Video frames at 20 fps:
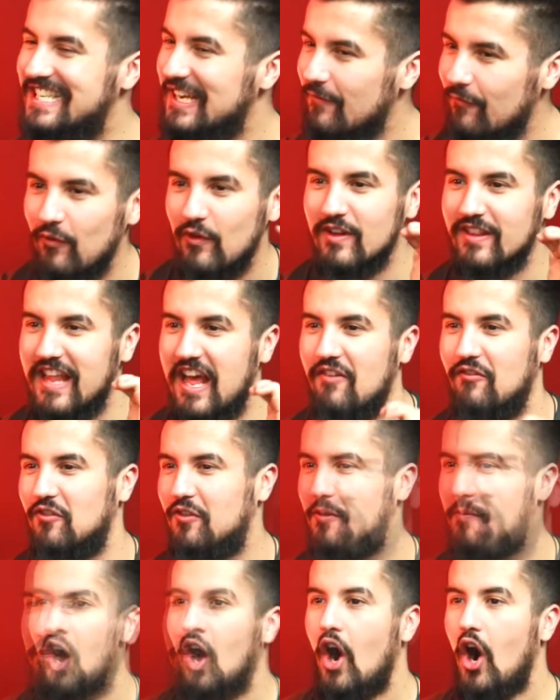different
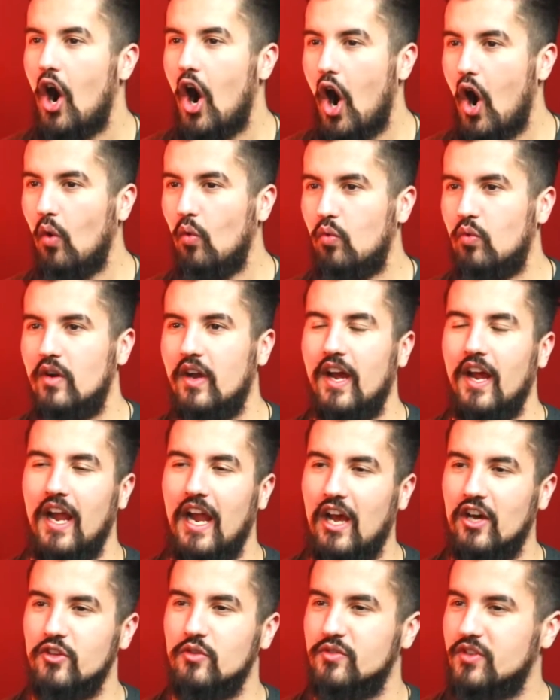level. Oh!
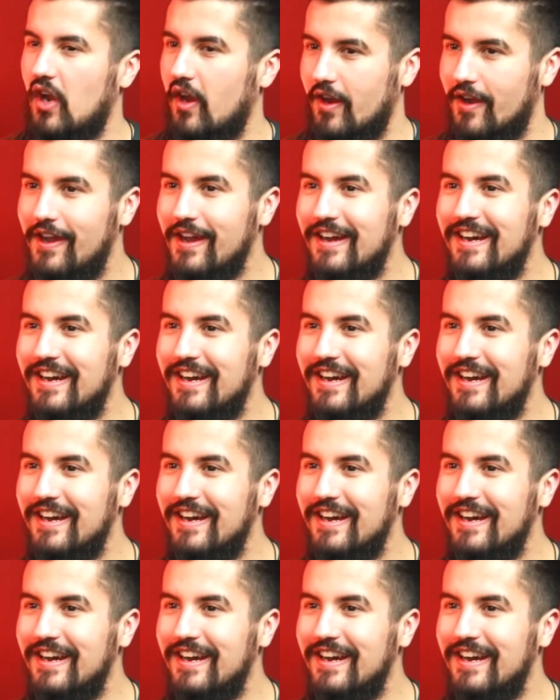Elden, sorry,